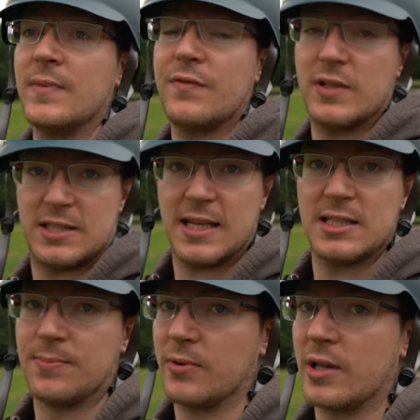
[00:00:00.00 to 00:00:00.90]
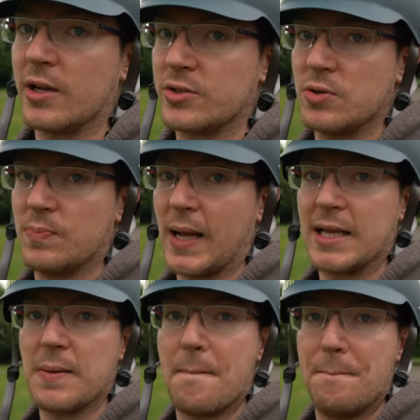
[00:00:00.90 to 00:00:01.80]
If you're sensible, they're not too
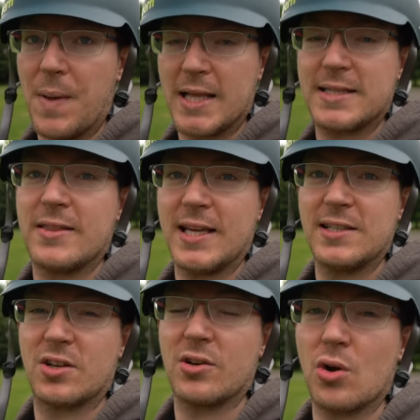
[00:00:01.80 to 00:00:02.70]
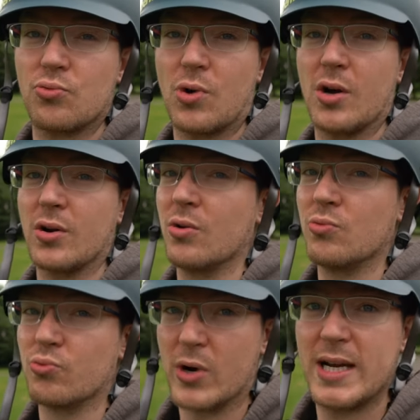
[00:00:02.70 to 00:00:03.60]
bad, but things can go wrong
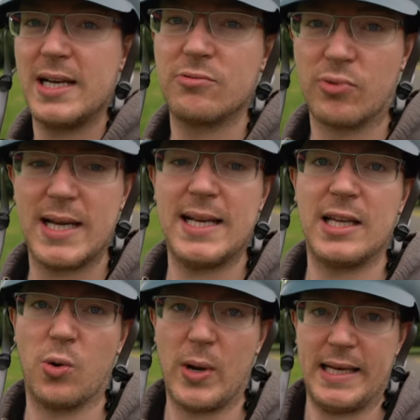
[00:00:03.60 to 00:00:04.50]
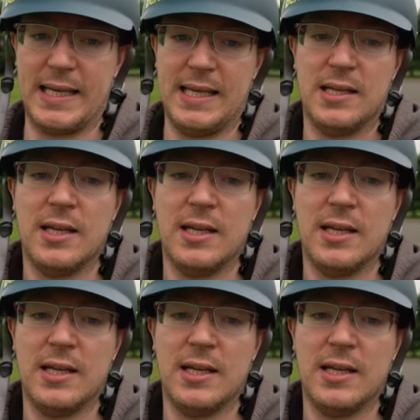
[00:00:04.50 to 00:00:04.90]
really, really quickly.